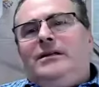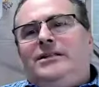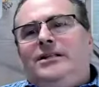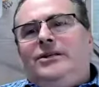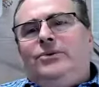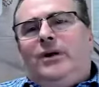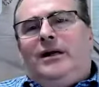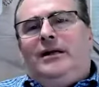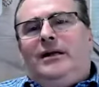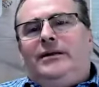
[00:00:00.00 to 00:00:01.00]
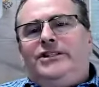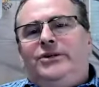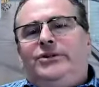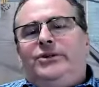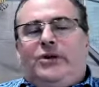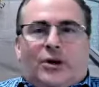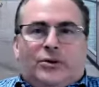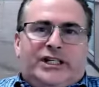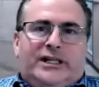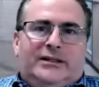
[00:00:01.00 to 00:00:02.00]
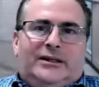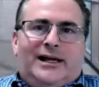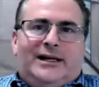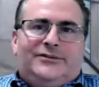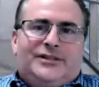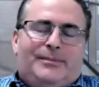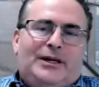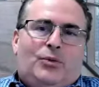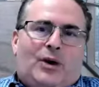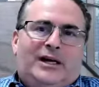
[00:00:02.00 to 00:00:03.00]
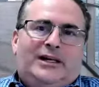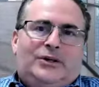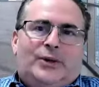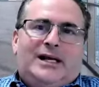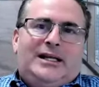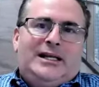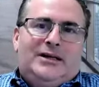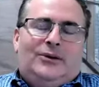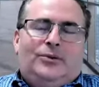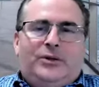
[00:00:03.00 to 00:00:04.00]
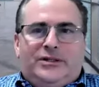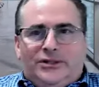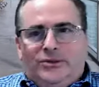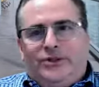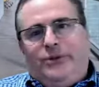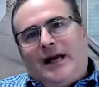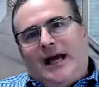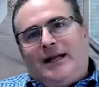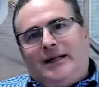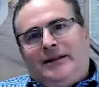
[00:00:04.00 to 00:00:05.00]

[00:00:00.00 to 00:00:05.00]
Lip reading: you do coaching? Like if somebody wanted to create a keynote, would you do that?